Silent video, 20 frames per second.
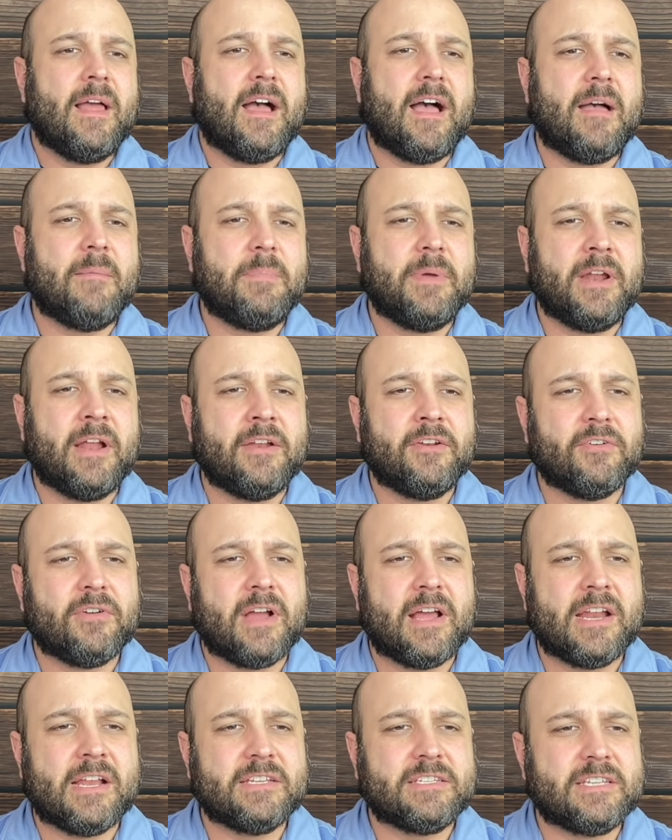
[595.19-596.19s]
I've been under
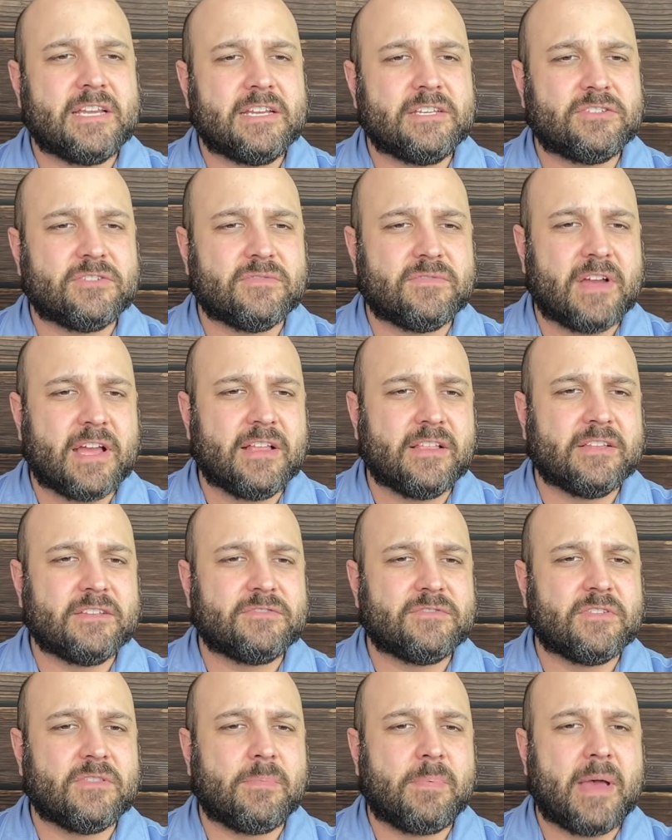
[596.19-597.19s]
NSA
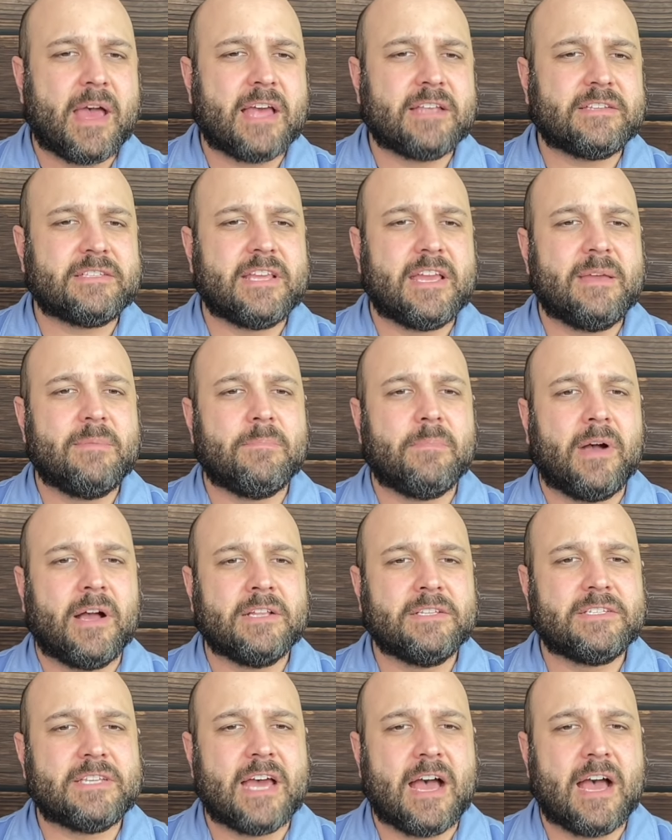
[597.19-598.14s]
surveillance for the past 8 months.